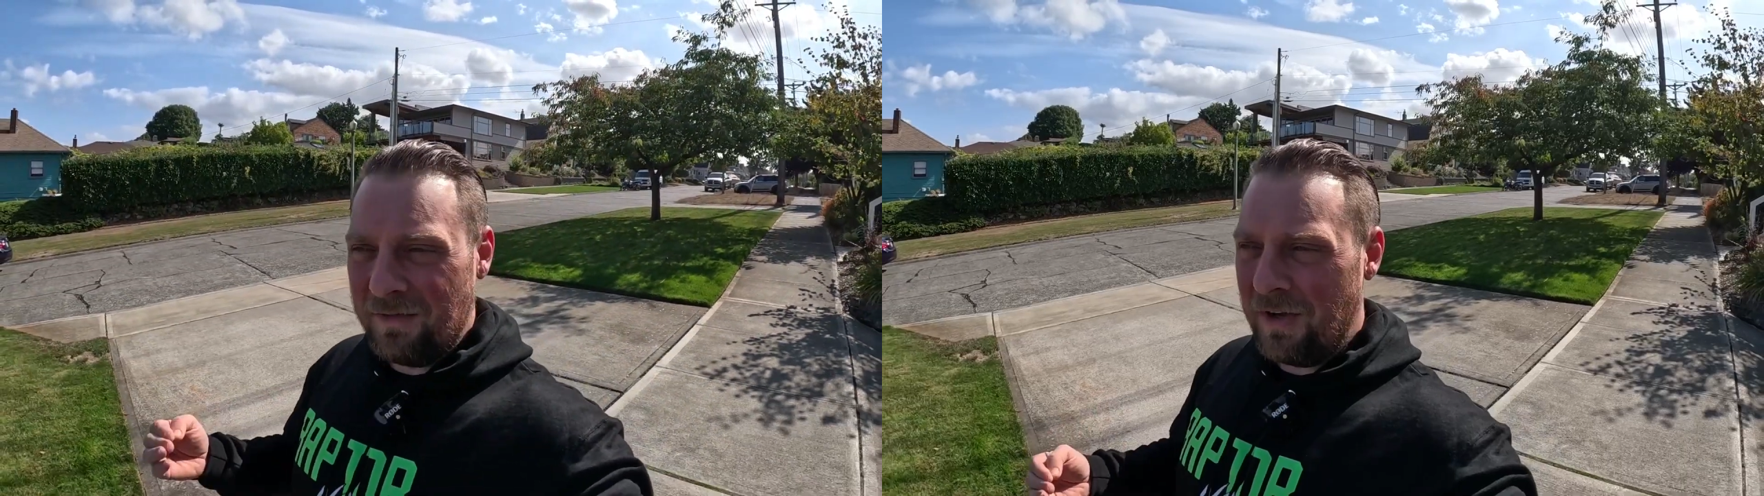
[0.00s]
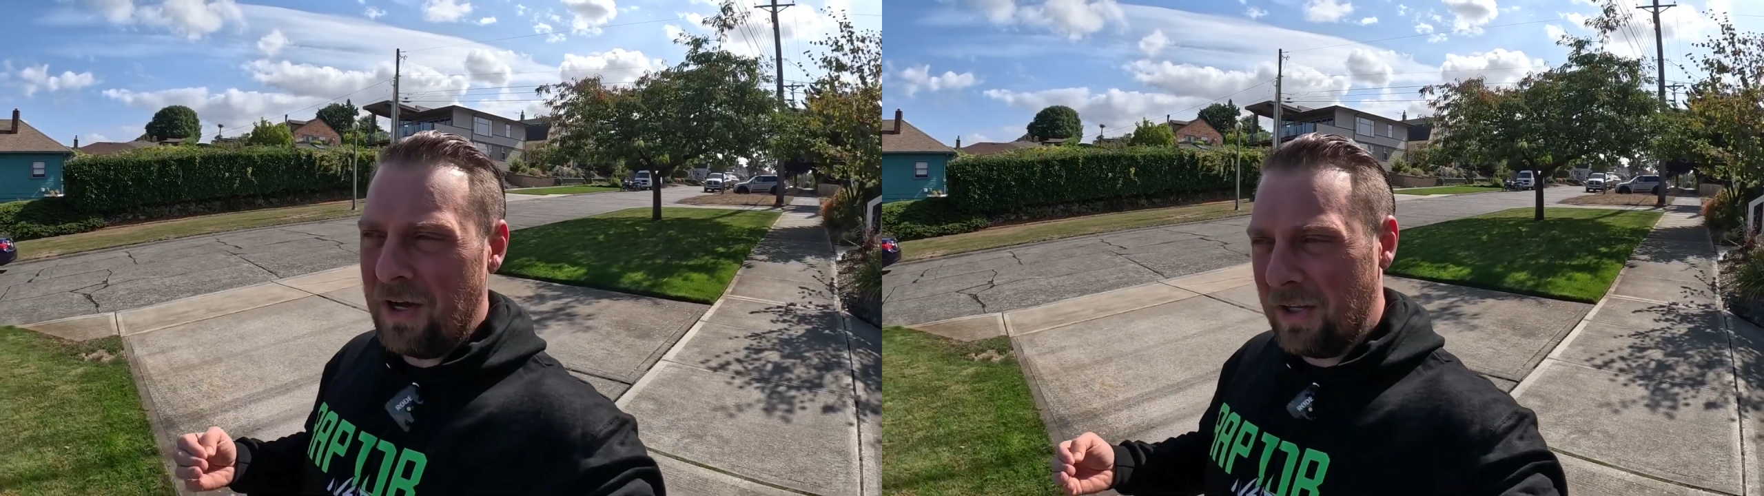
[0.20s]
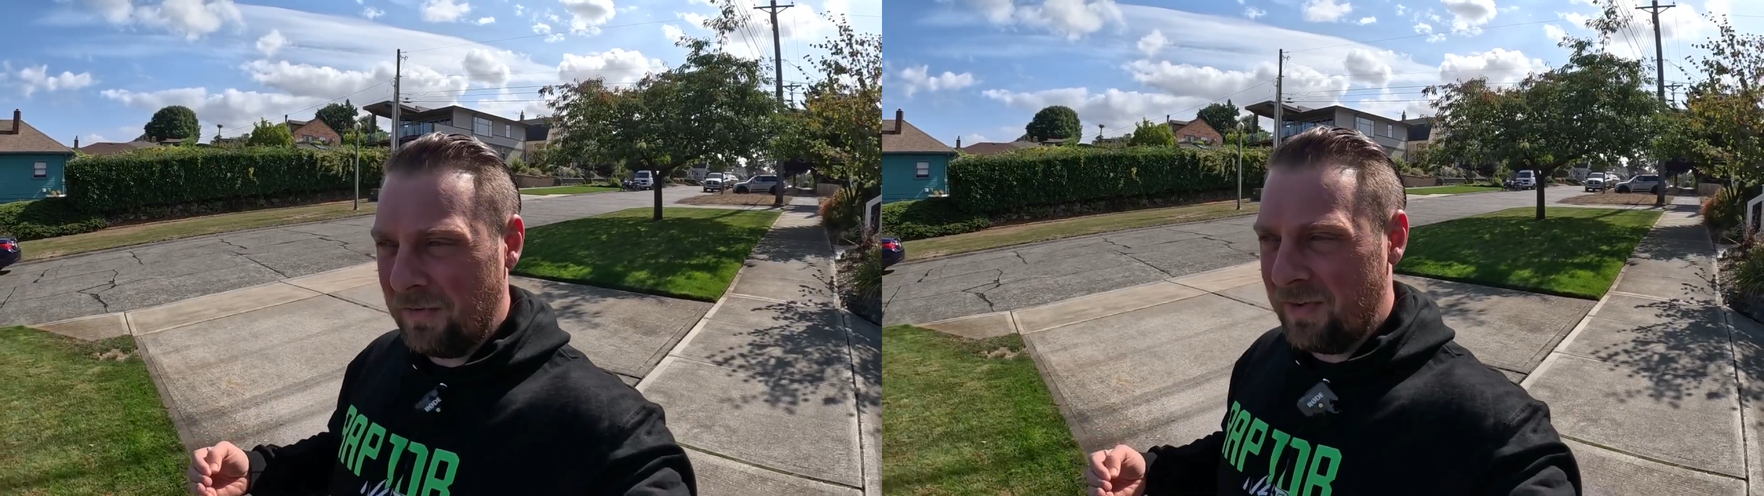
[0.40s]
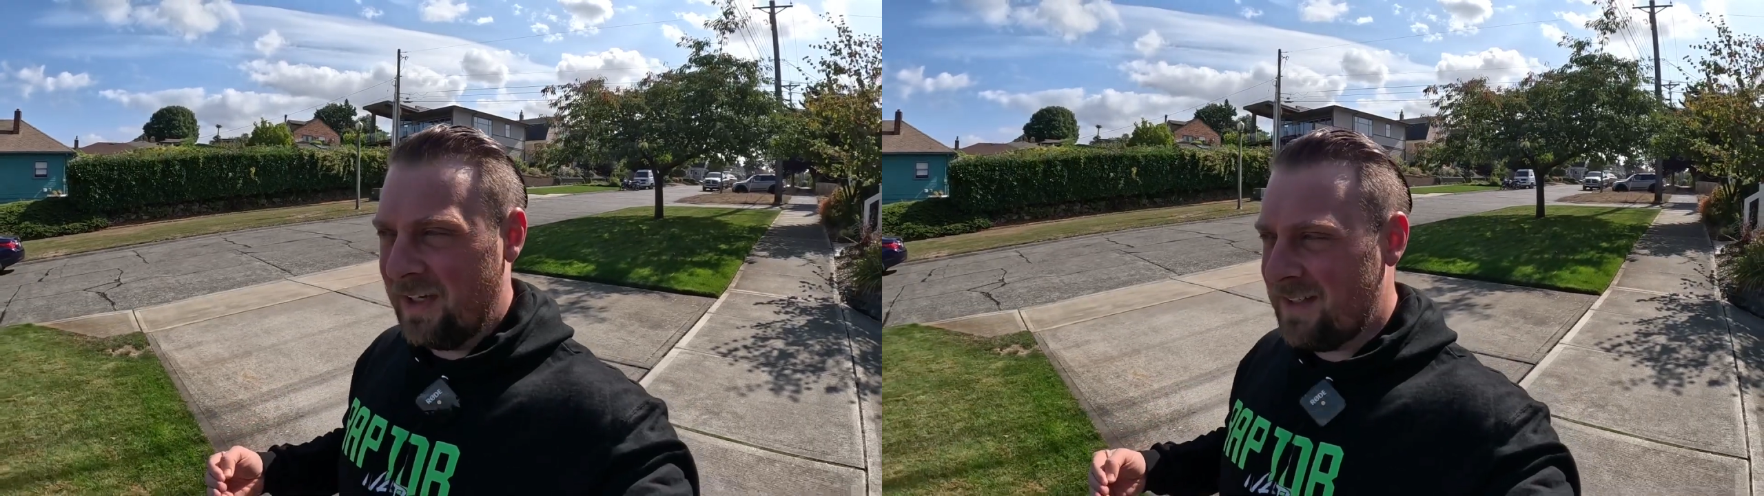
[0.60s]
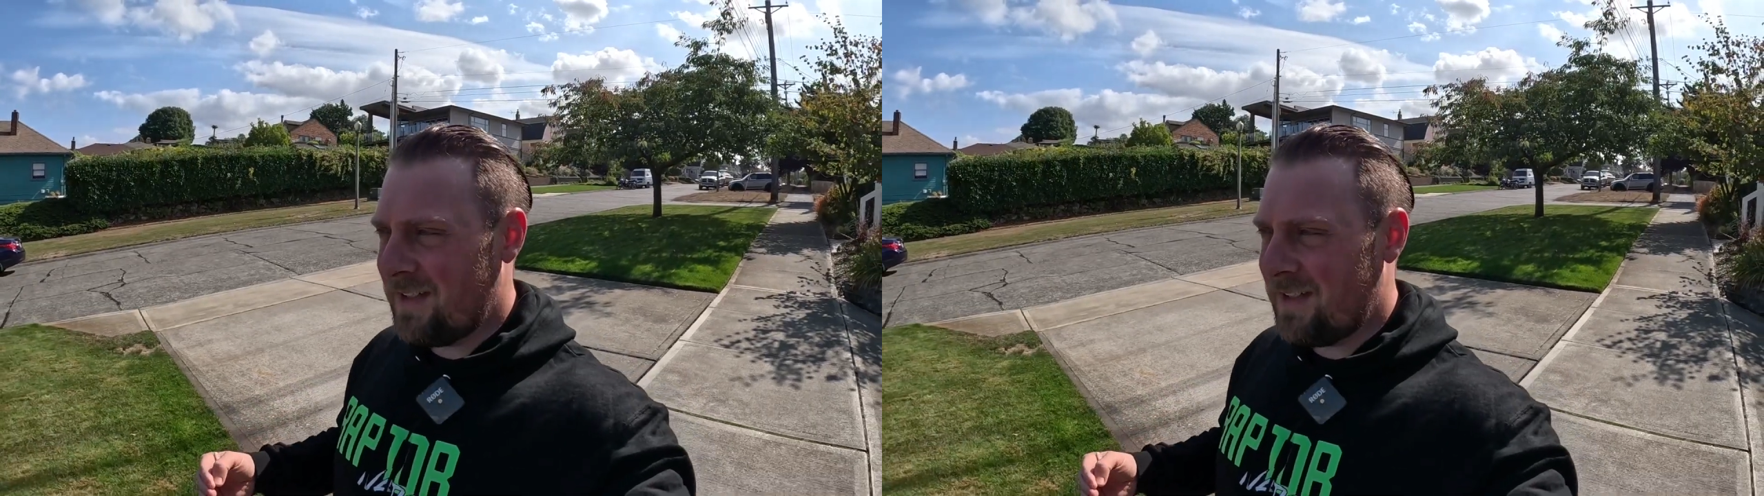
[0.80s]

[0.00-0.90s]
of all of it.